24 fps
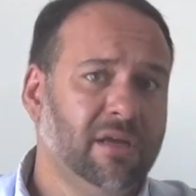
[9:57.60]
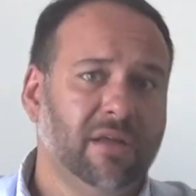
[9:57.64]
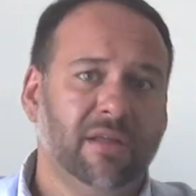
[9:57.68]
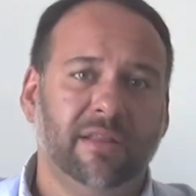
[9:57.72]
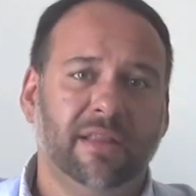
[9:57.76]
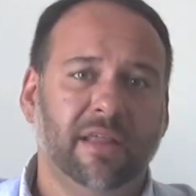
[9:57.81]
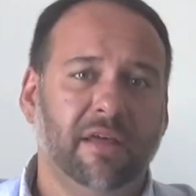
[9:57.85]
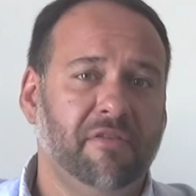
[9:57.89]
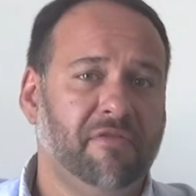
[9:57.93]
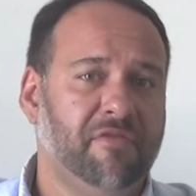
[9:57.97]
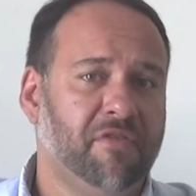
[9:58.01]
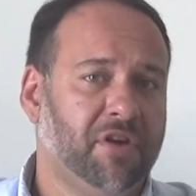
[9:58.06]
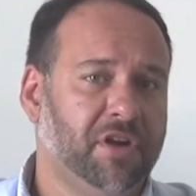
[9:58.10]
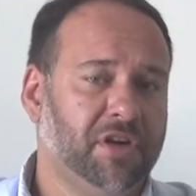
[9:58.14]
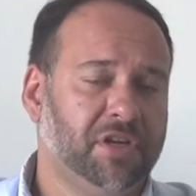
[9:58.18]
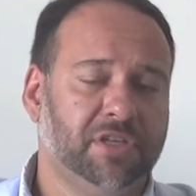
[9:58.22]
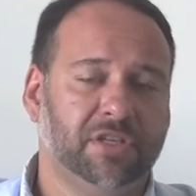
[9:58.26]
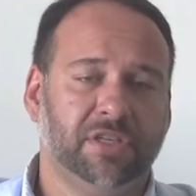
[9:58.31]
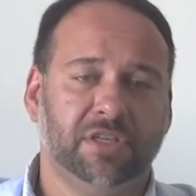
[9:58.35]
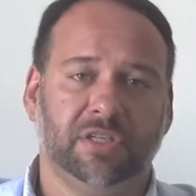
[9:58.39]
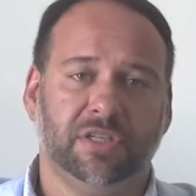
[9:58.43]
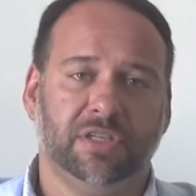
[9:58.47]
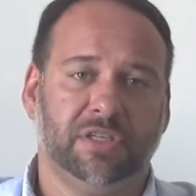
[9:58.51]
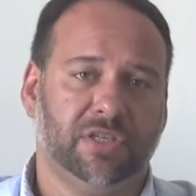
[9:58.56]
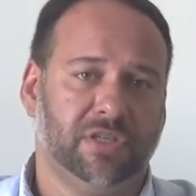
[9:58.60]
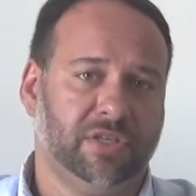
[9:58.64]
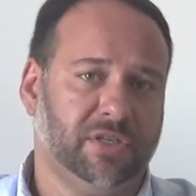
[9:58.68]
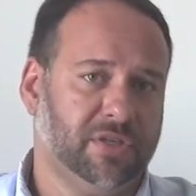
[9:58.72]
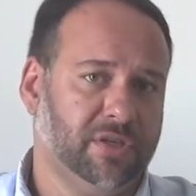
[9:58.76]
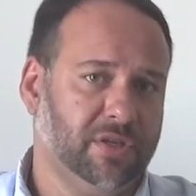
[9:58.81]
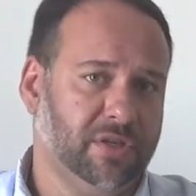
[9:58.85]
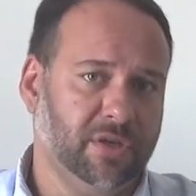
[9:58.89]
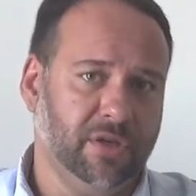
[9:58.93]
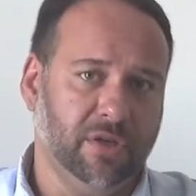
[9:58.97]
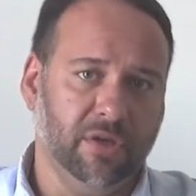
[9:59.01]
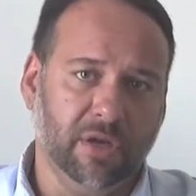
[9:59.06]
Diversions,
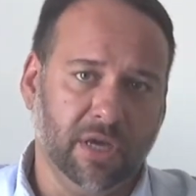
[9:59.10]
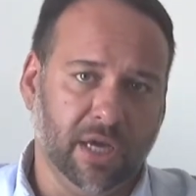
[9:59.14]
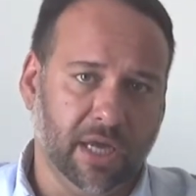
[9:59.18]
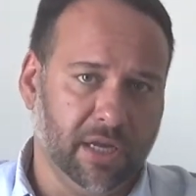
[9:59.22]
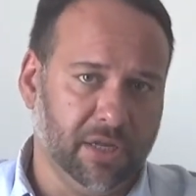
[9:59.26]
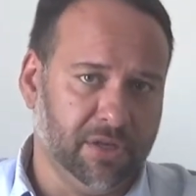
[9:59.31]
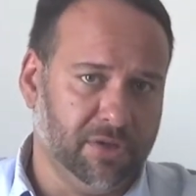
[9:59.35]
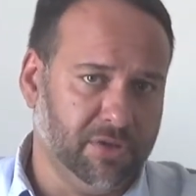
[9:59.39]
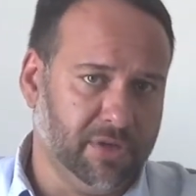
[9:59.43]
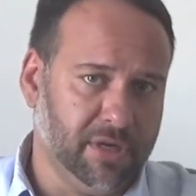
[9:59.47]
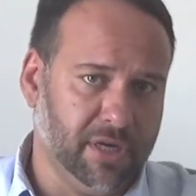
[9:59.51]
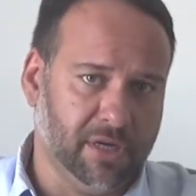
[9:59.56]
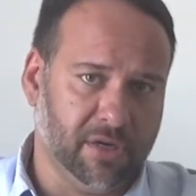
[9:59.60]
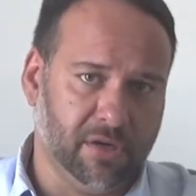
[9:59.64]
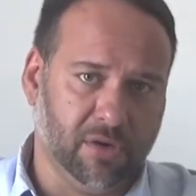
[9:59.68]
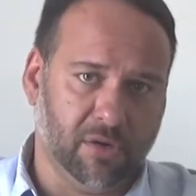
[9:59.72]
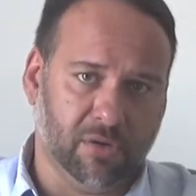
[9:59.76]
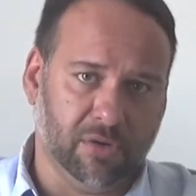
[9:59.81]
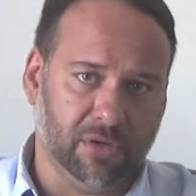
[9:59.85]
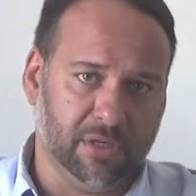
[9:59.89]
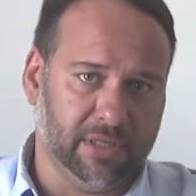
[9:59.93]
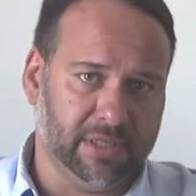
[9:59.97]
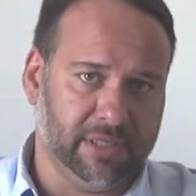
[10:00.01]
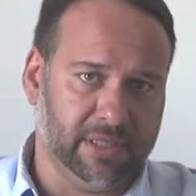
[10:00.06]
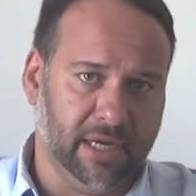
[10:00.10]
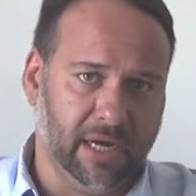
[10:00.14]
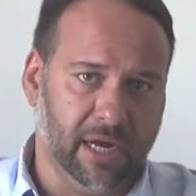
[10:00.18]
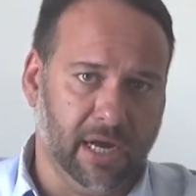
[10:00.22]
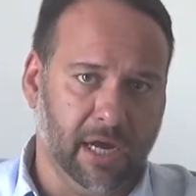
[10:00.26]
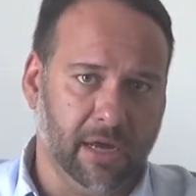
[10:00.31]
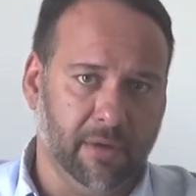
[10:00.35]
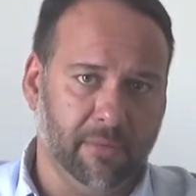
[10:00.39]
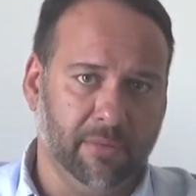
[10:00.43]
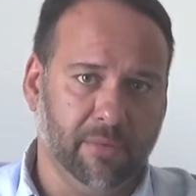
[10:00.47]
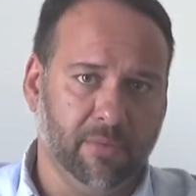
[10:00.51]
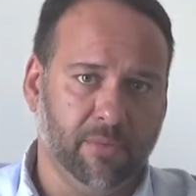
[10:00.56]
you gotta do that all the
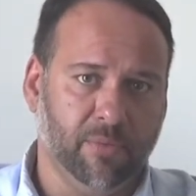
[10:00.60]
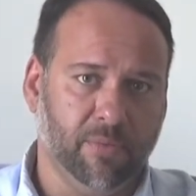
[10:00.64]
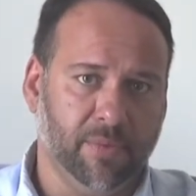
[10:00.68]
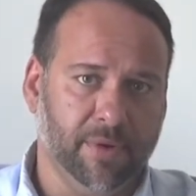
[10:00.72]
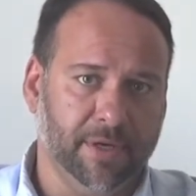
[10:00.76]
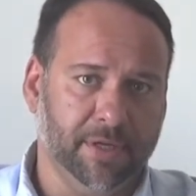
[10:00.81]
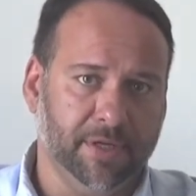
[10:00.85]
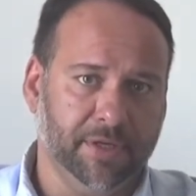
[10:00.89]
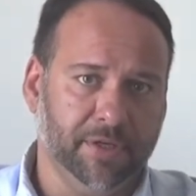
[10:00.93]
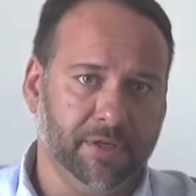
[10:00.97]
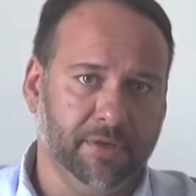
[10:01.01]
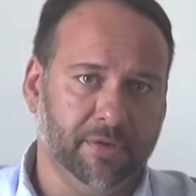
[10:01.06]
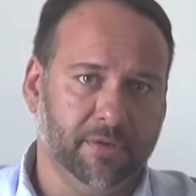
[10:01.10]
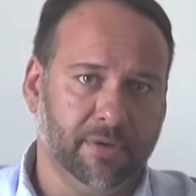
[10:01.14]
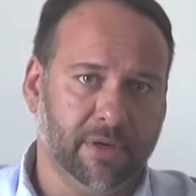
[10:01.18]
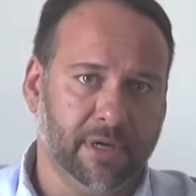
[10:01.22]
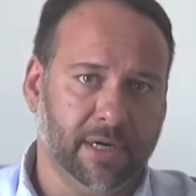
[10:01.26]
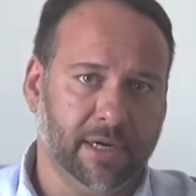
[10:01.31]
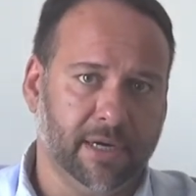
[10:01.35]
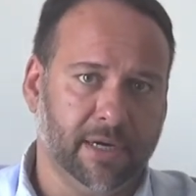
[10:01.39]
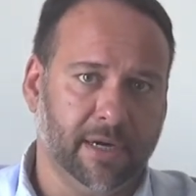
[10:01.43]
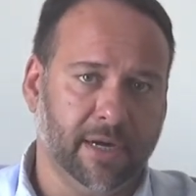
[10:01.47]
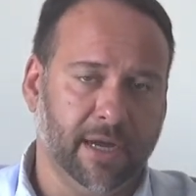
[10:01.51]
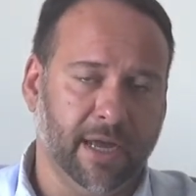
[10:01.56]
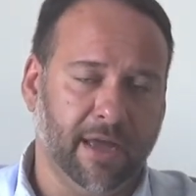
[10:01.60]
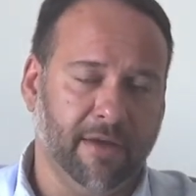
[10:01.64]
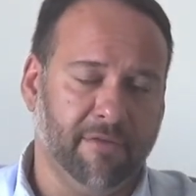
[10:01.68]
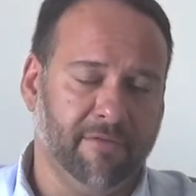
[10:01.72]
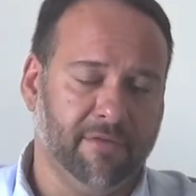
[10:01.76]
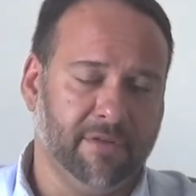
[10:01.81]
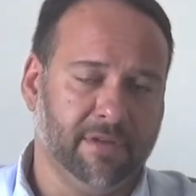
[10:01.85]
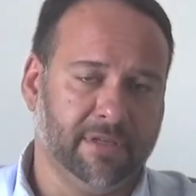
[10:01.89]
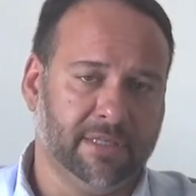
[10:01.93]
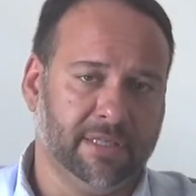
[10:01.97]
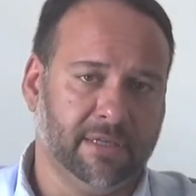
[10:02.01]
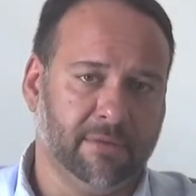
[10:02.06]
time when you are
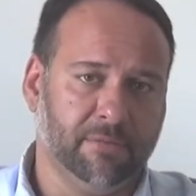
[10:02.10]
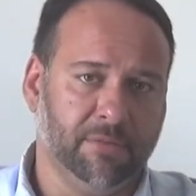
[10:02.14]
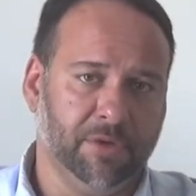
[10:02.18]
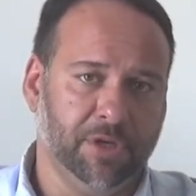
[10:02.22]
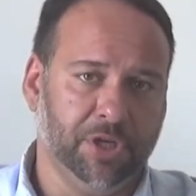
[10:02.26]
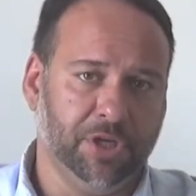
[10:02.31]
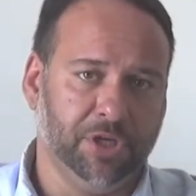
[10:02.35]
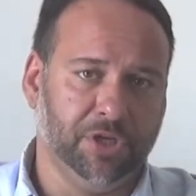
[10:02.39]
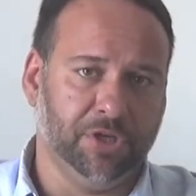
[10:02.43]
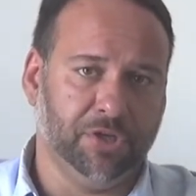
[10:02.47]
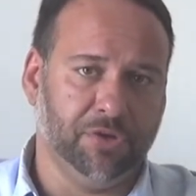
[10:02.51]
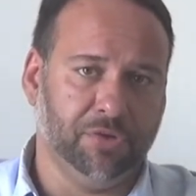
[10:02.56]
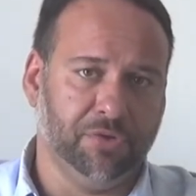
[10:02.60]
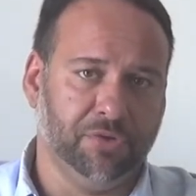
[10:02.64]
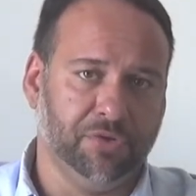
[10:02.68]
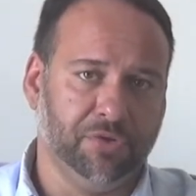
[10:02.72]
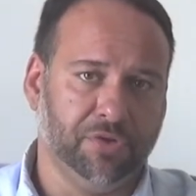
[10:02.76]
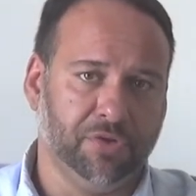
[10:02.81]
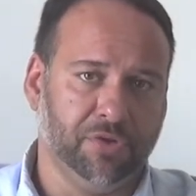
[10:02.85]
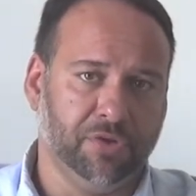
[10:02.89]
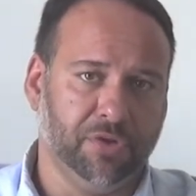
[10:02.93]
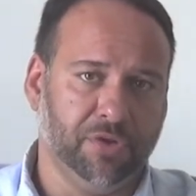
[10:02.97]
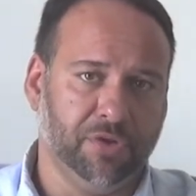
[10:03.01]
having some issues on